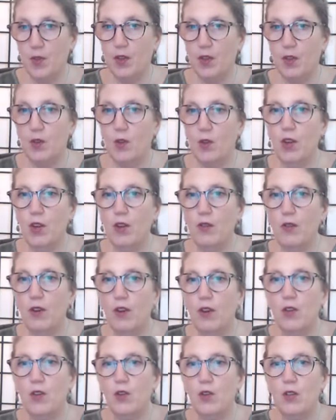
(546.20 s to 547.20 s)
Growing
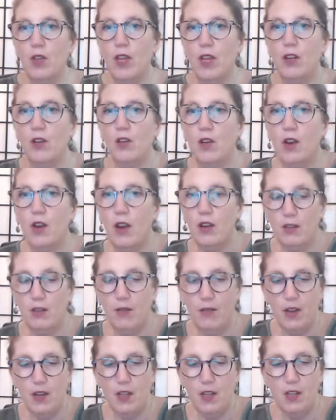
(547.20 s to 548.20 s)
Virtues Angel cards. I
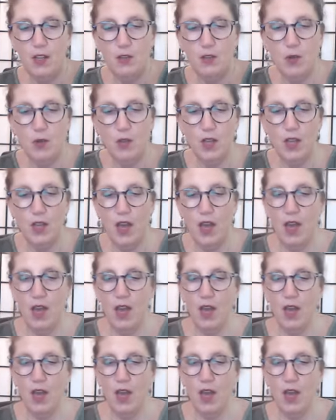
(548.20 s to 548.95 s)
find these really